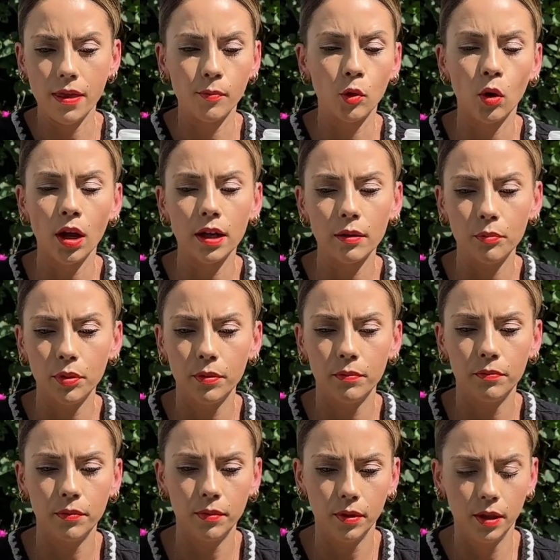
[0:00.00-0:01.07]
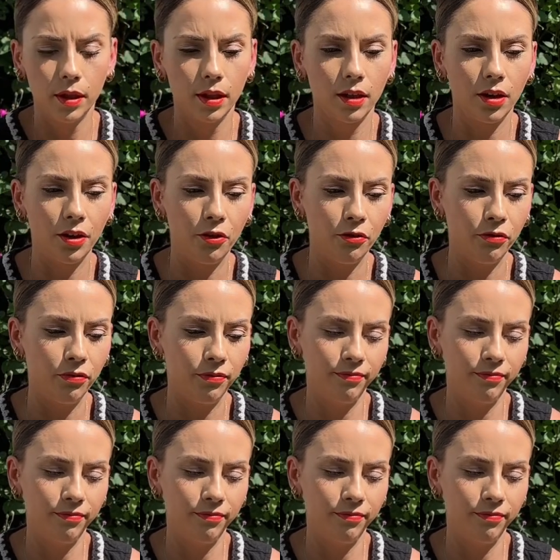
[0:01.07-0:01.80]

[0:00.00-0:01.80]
them all up, kind of